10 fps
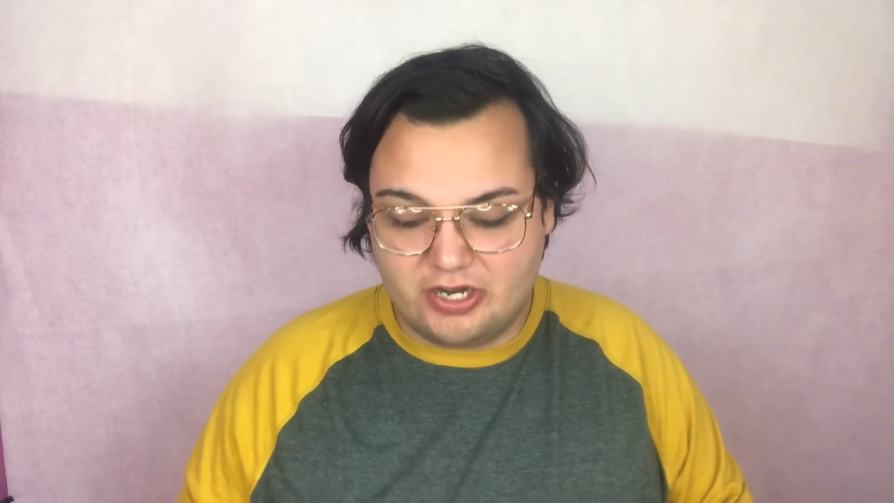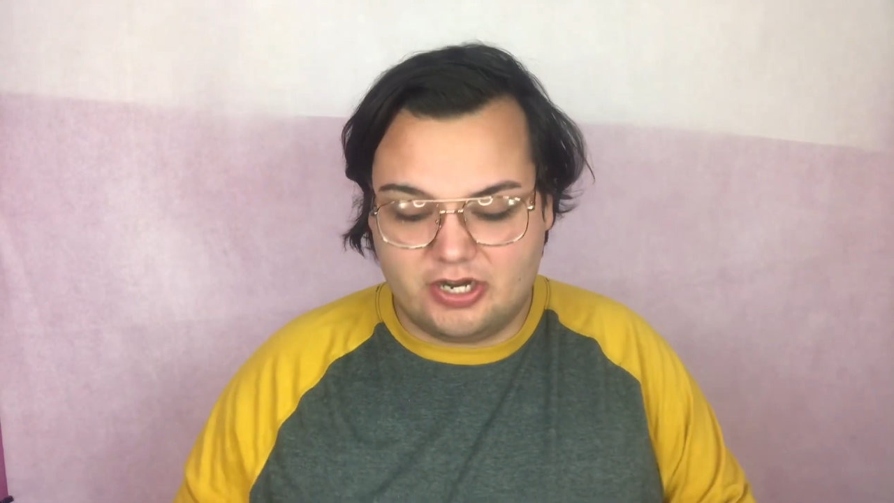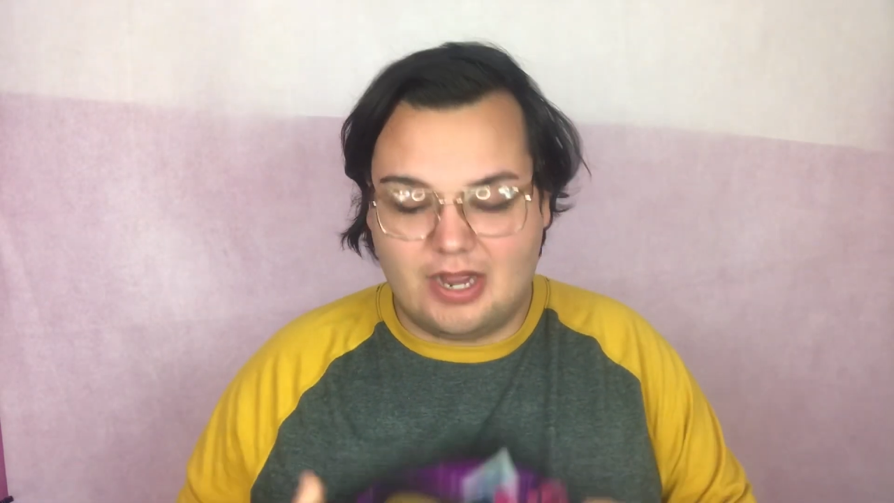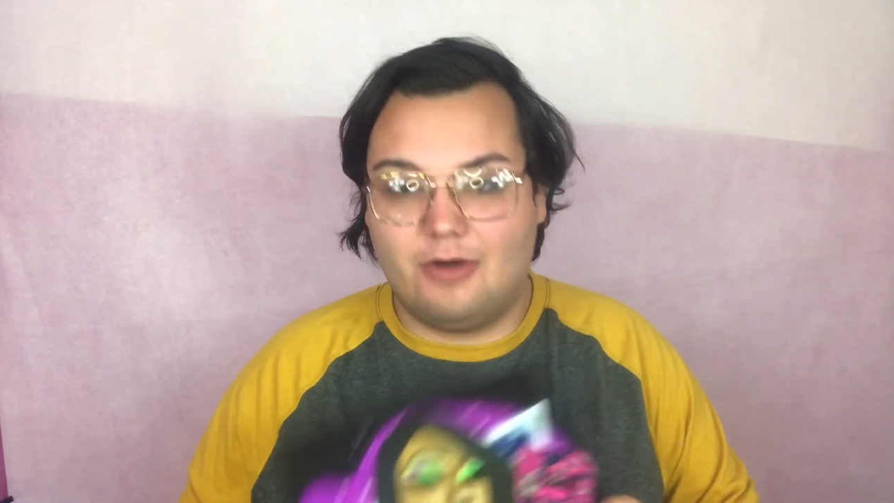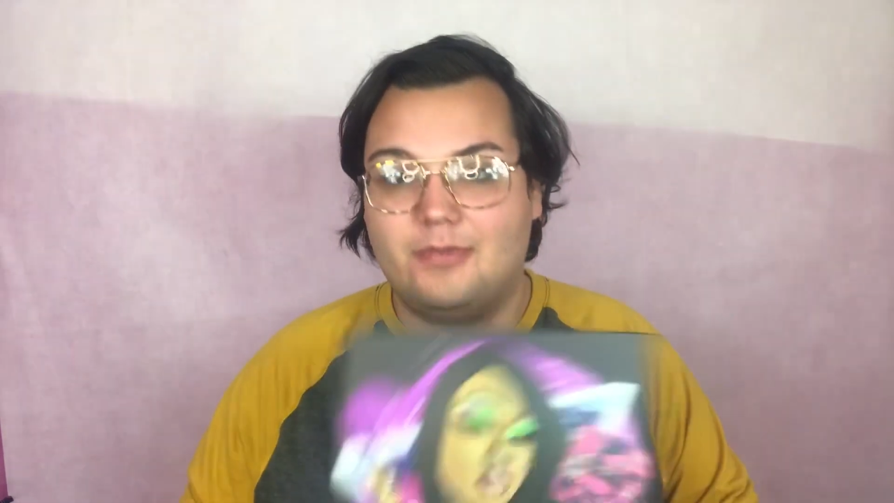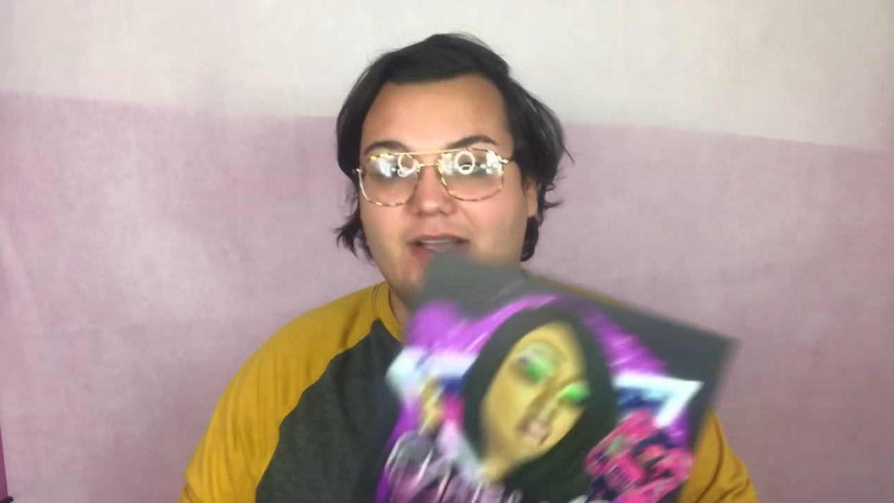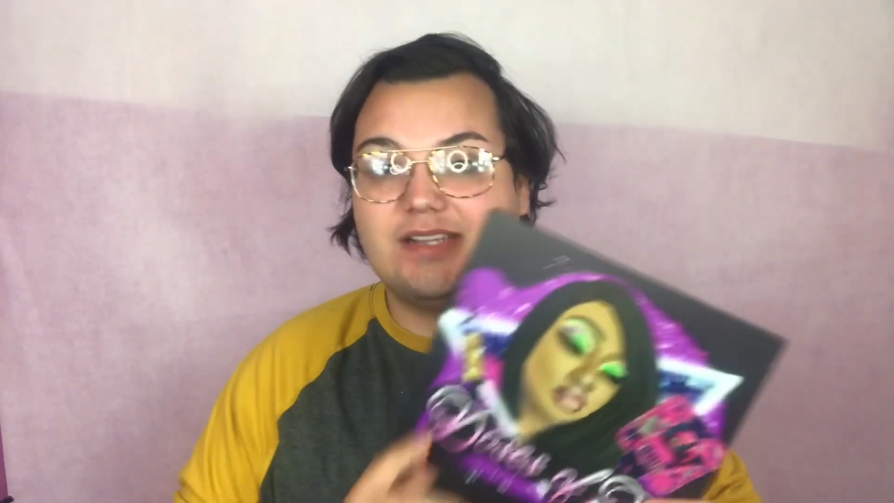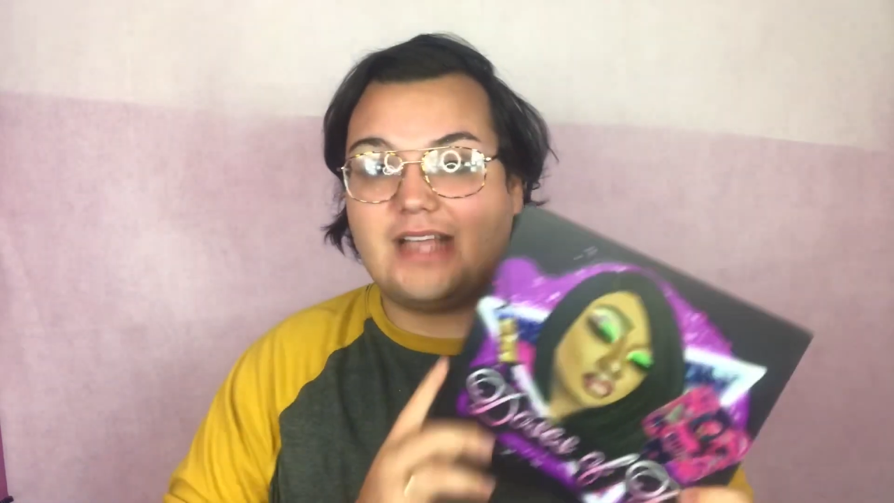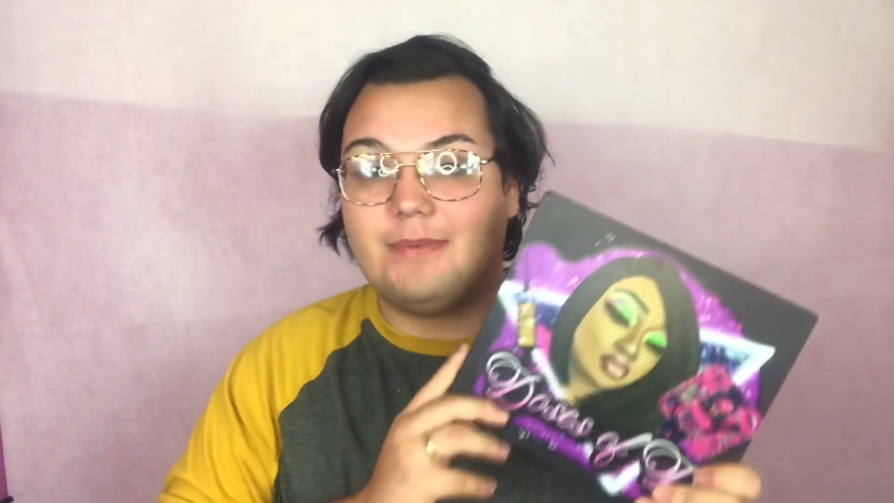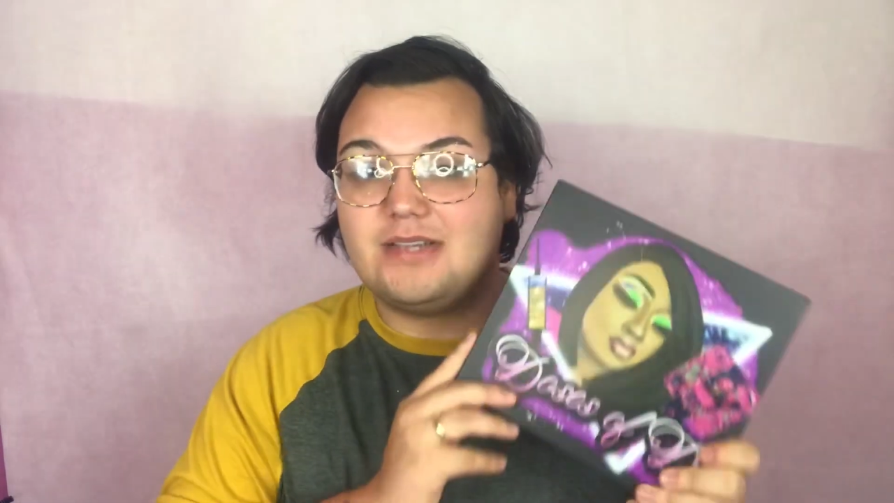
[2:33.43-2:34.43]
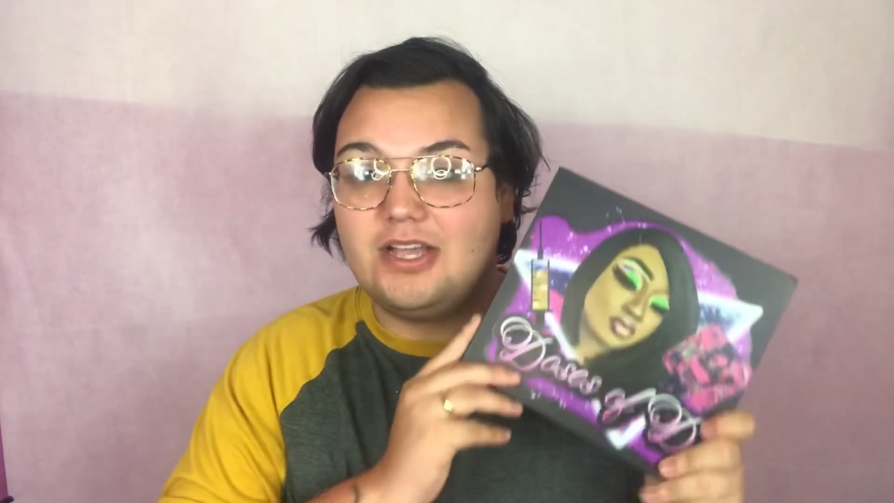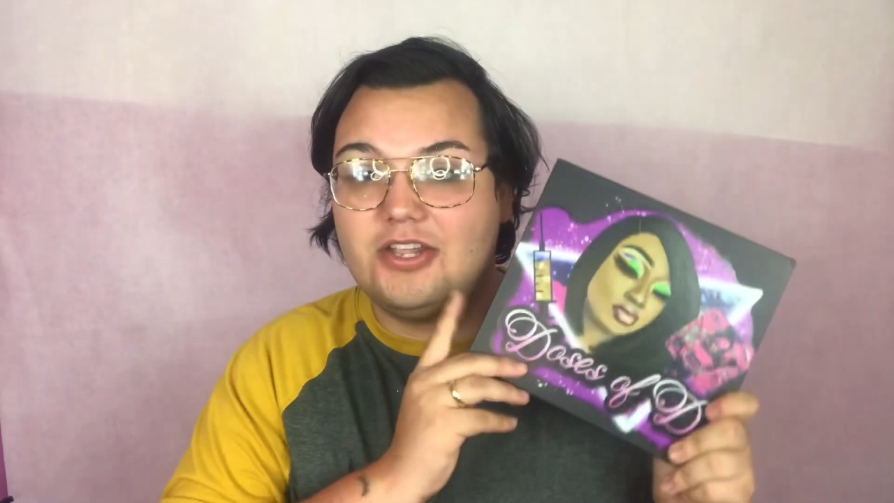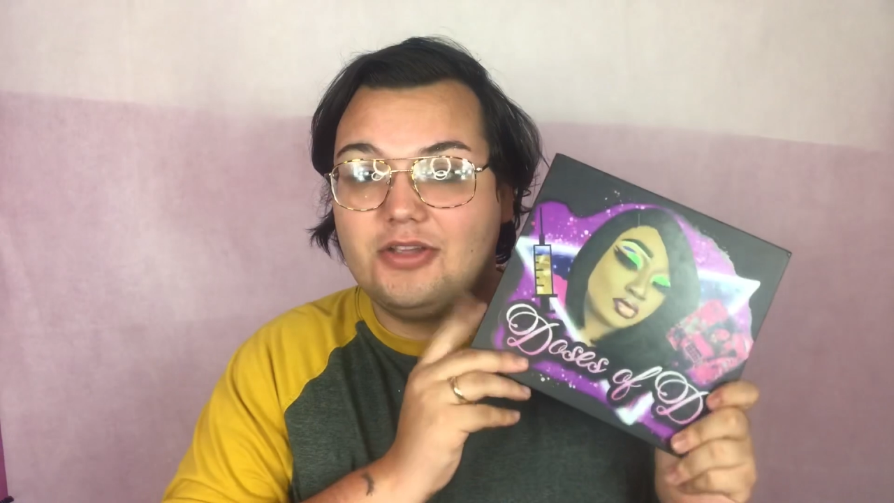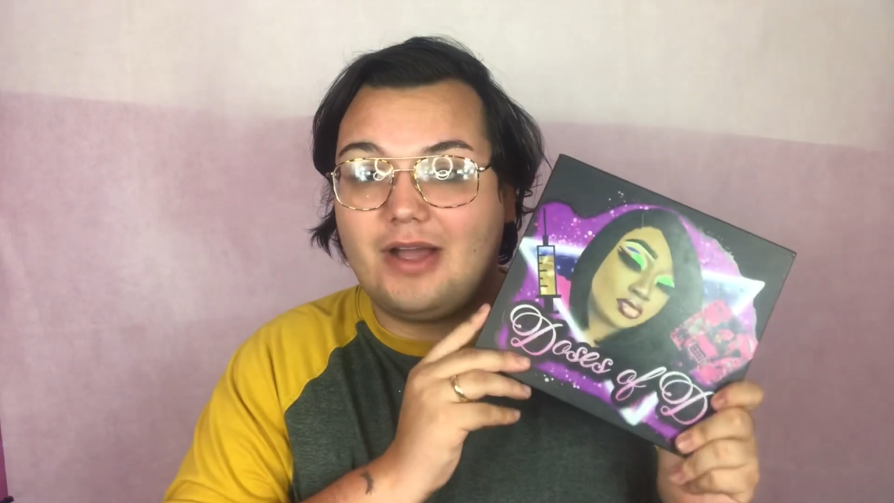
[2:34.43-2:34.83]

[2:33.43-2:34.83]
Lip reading: her out because I'm telling you,